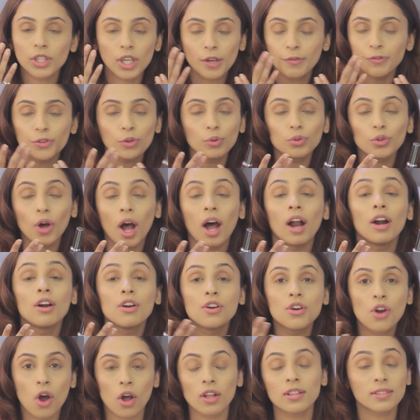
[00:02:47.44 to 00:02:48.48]
If you are
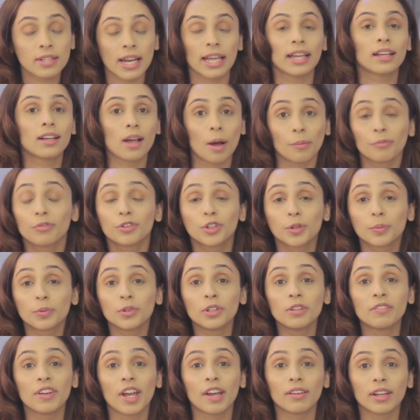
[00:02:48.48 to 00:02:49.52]
not like
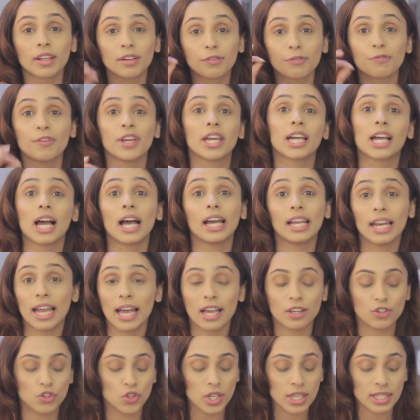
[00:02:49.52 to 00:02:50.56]
comfortable wearing fake
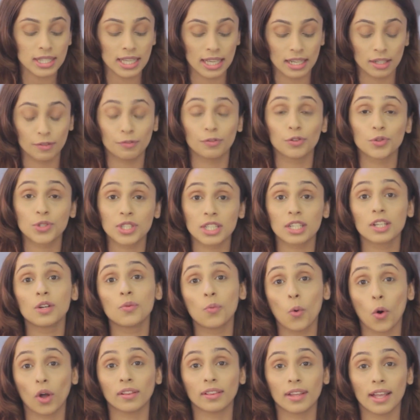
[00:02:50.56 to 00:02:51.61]
eyelashes and if you still
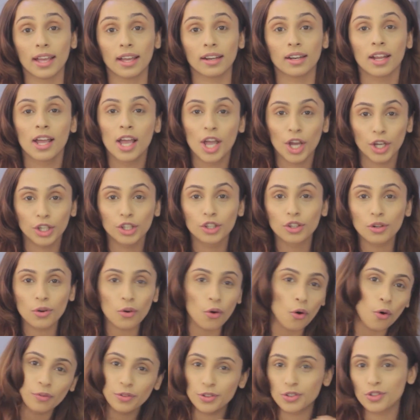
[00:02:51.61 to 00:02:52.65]
want that, you
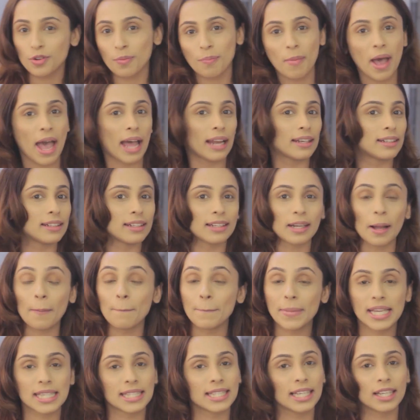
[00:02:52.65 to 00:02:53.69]
know, over dramatic
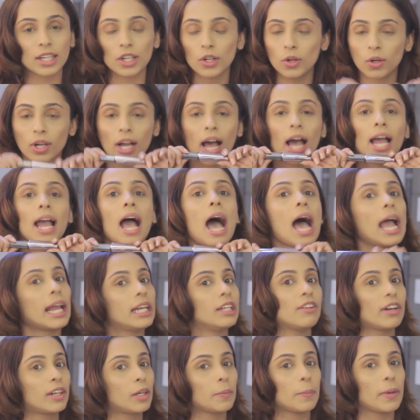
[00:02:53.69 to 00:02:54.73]
amazing look, I
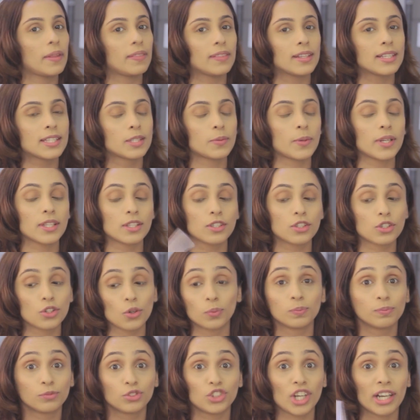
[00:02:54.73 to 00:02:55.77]
highly recommend this one, so
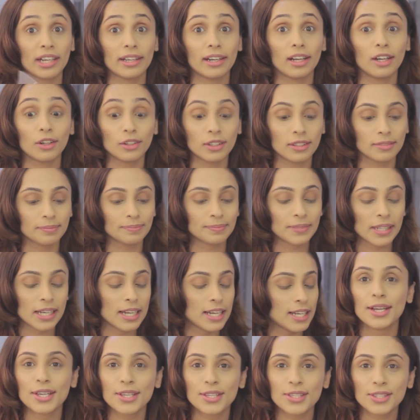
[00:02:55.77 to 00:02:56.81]
check it out.
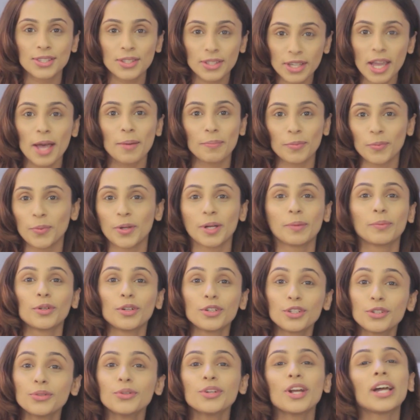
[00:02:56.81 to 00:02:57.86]
So yeah, what I'm
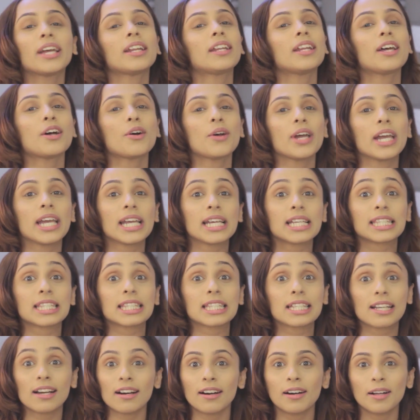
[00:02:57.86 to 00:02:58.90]
going to do right now
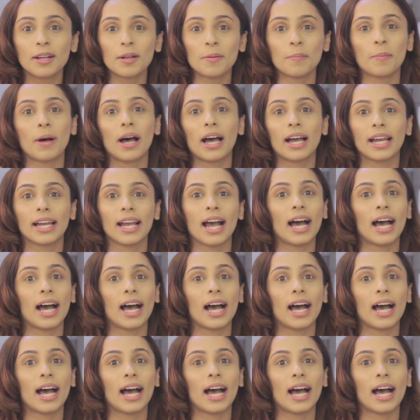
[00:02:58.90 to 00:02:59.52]
is curl my